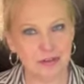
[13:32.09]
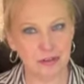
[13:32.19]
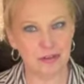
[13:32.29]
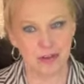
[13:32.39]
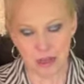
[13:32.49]
You
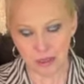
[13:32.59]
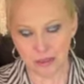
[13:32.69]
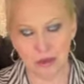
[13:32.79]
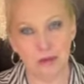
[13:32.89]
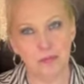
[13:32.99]
could,
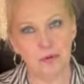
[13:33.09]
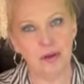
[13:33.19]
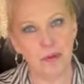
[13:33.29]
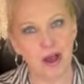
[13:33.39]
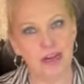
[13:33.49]
you'd put
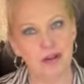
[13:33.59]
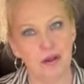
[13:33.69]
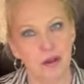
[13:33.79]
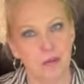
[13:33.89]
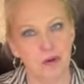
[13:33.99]
them on and
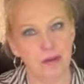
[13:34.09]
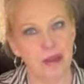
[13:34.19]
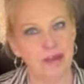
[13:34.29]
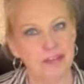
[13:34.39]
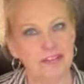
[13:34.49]
wear them
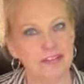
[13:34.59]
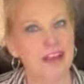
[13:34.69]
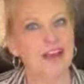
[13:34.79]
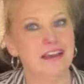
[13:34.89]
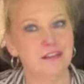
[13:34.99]
out in the
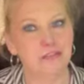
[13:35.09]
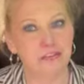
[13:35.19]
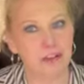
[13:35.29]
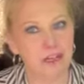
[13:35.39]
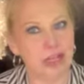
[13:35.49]
sun and
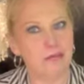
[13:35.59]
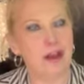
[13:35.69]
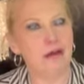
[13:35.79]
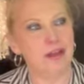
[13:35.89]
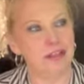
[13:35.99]
feel like,
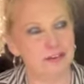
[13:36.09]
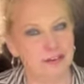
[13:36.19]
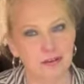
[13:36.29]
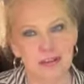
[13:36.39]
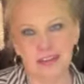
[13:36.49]
wow, I look
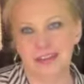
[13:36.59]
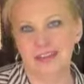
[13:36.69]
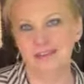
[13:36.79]
so good.